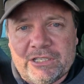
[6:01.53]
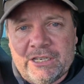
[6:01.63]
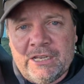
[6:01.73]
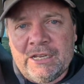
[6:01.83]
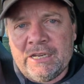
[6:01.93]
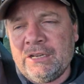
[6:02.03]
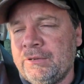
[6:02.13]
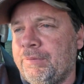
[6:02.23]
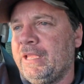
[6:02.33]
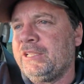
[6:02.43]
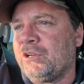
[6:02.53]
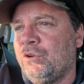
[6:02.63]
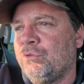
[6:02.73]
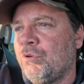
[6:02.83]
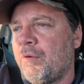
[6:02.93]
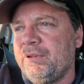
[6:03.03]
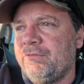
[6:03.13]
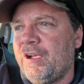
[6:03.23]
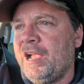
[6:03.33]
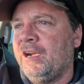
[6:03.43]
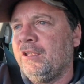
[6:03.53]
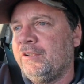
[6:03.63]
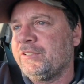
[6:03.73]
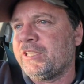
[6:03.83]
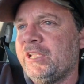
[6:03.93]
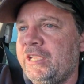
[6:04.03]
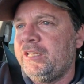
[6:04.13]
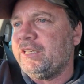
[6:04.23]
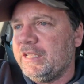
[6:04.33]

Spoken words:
a place called Robinvale I've seen